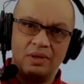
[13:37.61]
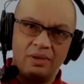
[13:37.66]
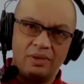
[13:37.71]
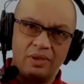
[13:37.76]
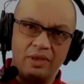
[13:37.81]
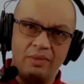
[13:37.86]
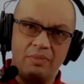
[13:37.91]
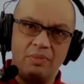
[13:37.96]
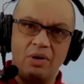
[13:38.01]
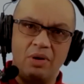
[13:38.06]
the
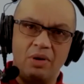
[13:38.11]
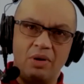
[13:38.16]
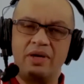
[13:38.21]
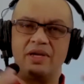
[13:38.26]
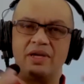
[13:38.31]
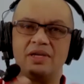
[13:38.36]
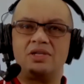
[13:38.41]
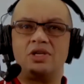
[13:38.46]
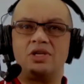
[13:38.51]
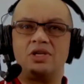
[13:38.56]

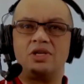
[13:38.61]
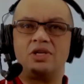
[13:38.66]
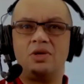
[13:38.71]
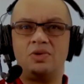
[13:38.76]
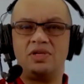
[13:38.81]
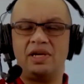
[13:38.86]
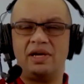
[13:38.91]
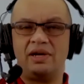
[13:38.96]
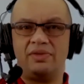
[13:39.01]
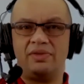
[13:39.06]
market is
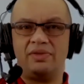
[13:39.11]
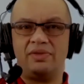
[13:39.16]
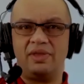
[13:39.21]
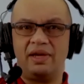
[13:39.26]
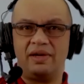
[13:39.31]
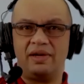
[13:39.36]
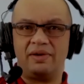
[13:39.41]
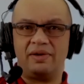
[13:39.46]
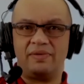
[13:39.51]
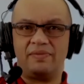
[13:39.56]
huge out
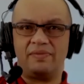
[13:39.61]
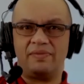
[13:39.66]
there.